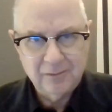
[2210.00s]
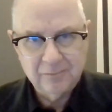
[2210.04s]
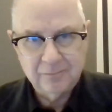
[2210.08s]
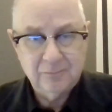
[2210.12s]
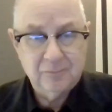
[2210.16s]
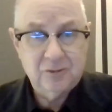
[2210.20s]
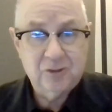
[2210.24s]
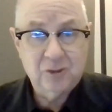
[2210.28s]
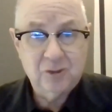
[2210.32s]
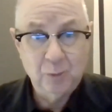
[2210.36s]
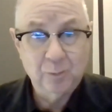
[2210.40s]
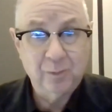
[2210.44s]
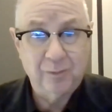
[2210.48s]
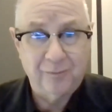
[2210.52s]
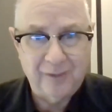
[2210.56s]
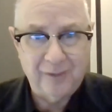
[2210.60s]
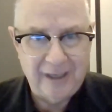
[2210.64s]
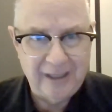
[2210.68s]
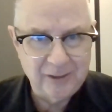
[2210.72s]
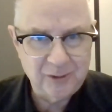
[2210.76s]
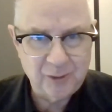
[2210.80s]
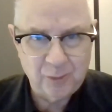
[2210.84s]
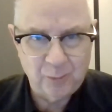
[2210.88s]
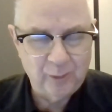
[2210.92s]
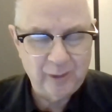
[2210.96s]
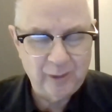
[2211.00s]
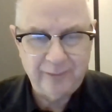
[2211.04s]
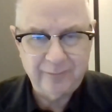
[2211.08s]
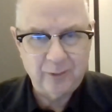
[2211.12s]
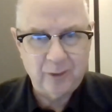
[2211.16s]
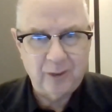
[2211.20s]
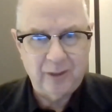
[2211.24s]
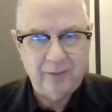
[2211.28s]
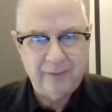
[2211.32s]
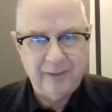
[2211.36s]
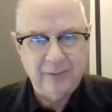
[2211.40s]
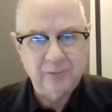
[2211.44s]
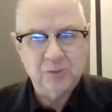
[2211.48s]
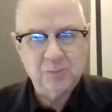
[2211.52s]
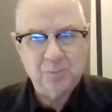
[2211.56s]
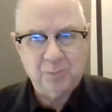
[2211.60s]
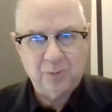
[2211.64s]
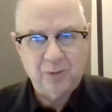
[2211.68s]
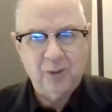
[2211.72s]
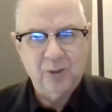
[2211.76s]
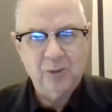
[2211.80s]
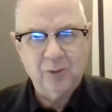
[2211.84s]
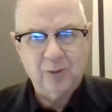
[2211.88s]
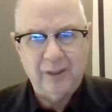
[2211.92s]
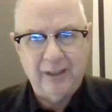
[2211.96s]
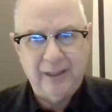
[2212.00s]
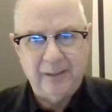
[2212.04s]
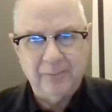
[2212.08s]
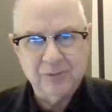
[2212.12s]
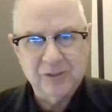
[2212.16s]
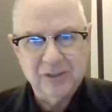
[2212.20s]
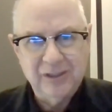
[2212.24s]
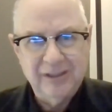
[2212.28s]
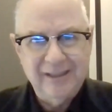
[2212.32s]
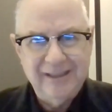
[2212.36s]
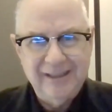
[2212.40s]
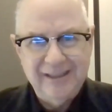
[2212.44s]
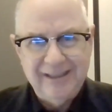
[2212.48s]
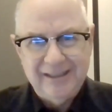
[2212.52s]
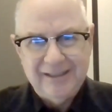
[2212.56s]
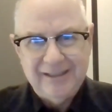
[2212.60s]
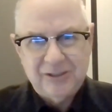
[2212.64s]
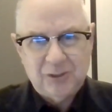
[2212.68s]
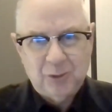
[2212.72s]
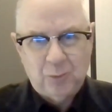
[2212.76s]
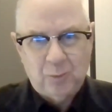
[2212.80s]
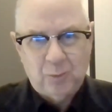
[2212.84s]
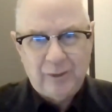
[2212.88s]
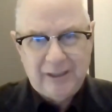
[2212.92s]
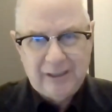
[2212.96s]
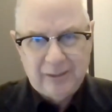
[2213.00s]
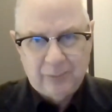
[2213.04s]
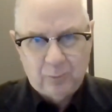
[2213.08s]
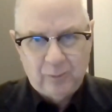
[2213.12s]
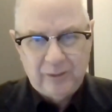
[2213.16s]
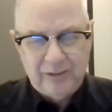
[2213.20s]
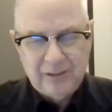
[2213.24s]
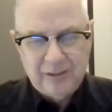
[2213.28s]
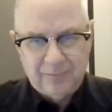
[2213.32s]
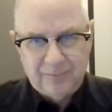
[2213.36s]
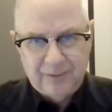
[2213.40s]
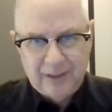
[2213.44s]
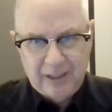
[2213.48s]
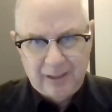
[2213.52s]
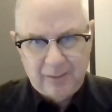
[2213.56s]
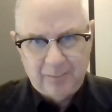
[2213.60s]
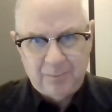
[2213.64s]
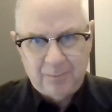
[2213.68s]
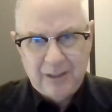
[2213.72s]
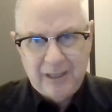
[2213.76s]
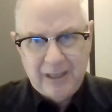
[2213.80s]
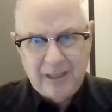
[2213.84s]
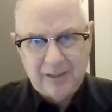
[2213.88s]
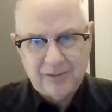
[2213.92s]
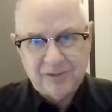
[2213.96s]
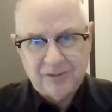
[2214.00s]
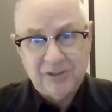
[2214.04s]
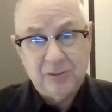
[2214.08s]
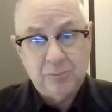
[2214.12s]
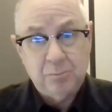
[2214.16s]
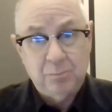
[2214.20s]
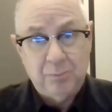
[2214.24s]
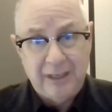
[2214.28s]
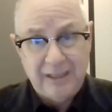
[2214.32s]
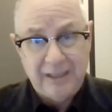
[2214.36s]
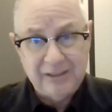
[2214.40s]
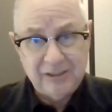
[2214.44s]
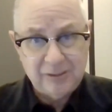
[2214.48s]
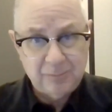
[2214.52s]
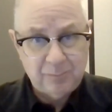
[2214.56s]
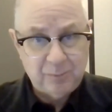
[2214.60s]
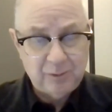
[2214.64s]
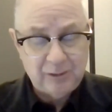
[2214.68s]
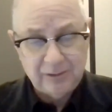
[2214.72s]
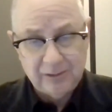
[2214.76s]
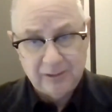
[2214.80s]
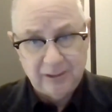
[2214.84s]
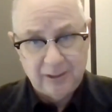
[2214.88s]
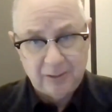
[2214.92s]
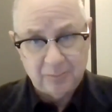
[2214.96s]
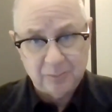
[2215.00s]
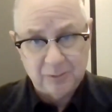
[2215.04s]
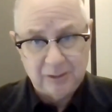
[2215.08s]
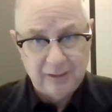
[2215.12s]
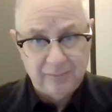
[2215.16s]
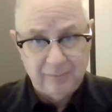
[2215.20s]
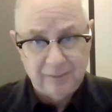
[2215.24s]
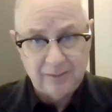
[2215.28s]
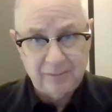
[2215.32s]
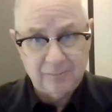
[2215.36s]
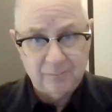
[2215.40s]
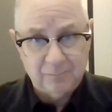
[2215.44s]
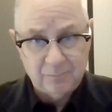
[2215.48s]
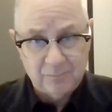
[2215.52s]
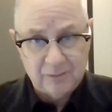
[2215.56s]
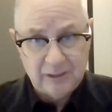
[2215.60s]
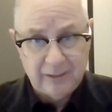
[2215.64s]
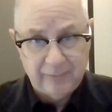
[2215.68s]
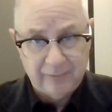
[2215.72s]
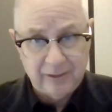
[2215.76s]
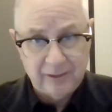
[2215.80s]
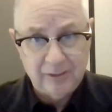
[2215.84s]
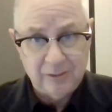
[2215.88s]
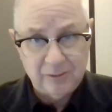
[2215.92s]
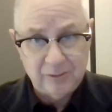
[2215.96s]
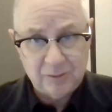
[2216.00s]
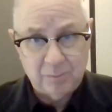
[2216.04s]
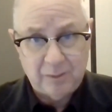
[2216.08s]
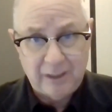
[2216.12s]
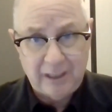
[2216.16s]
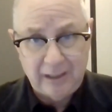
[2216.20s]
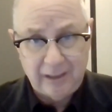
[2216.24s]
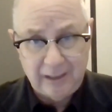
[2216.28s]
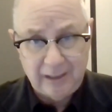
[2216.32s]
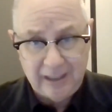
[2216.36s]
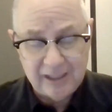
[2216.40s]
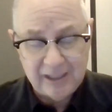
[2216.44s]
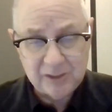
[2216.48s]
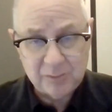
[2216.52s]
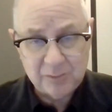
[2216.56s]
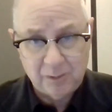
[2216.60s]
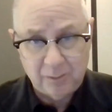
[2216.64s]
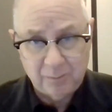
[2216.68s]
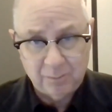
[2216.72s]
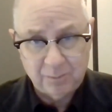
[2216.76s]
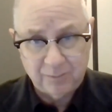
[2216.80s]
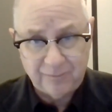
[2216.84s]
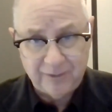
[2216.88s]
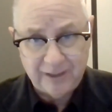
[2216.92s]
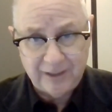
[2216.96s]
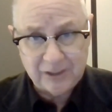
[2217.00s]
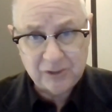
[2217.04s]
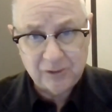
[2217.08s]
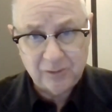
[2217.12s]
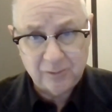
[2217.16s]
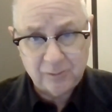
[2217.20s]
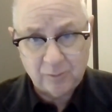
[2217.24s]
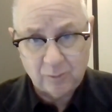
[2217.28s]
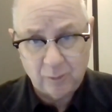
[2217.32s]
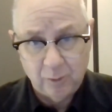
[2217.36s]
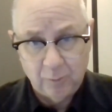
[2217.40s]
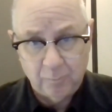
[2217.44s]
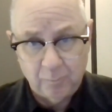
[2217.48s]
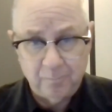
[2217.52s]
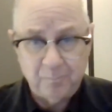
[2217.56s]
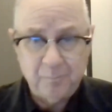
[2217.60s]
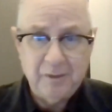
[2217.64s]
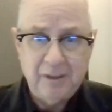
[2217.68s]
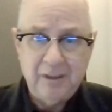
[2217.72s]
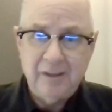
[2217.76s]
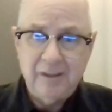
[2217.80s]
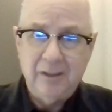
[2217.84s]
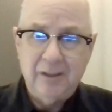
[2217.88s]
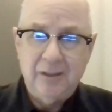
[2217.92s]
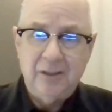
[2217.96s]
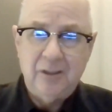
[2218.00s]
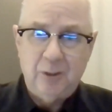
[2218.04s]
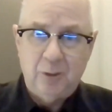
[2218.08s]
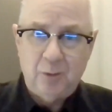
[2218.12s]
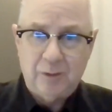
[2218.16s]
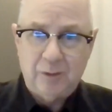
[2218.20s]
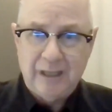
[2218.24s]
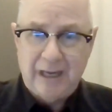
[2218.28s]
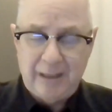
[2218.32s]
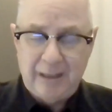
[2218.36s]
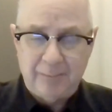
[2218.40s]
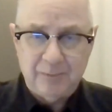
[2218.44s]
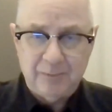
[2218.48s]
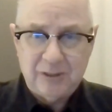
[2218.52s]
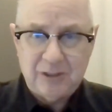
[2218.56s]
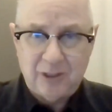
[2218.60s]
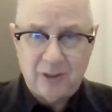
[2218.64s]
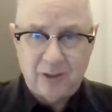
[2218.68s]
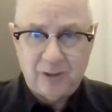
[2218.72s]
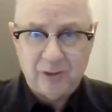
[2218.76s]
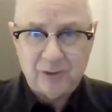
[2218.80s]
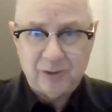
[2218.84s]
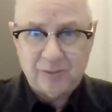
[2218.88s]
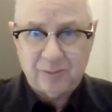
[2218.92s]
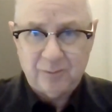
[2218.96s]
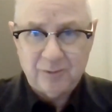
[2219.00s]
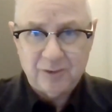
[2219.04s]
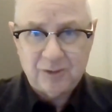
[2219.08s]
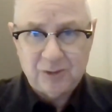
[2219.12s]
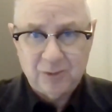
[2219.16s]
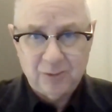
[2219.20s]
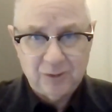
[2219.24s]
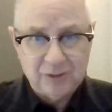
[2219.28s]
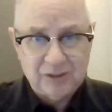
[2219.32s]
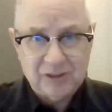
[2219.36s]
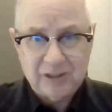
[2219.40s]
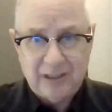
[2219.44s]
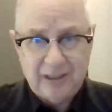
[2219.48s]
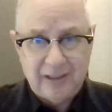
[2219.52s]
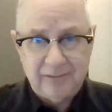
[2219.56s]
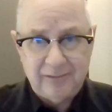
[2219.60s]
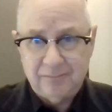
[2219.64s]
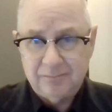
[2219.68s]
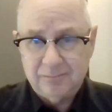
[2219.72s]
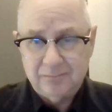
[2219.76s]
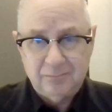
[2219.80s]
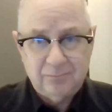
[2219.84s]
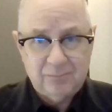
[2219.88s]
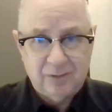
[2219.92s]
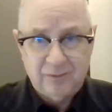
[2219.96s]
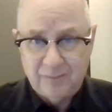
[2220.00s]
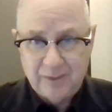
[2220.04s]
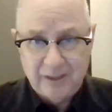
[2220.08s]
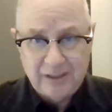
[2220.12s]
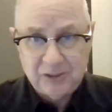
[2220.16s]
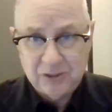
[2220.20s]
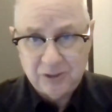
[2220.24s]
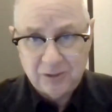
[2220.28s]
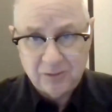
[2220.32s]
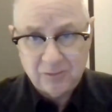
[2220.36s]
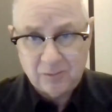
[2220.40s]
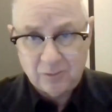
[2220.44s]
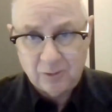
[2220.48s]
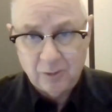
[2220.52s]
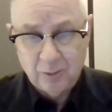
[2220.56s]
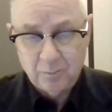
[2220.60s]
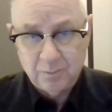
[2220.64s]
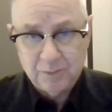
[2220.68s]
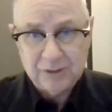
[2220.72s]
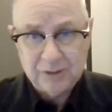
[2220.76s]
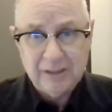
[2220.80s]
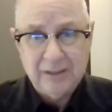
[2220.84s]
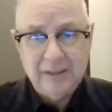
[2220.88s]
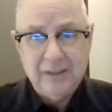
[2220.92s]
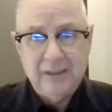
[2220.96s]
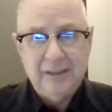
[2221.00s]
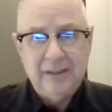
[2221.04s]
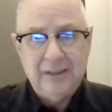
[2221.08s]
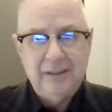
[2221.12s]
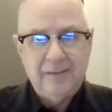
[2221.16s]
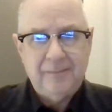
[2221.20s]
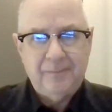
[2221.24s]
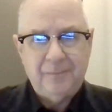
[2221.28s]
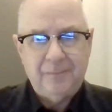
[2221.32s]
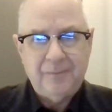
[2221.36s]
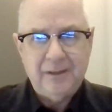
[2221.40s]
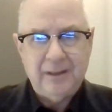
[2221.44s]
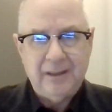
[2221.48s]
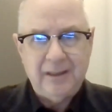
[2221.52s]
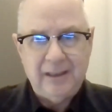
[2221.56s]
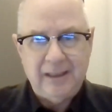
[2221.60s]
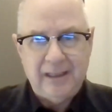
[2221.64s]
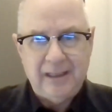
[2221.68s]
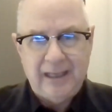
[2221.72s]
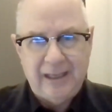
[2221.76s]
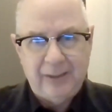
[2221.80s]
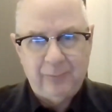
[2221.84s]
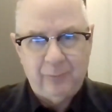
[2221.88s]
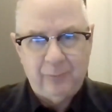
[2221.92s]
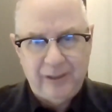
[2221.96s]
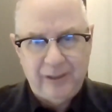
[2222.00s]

supervisor, whatever, of those programs. So we developed policies based upon the help given us by a hospital professional group who got materials from the suicide prevention groups, and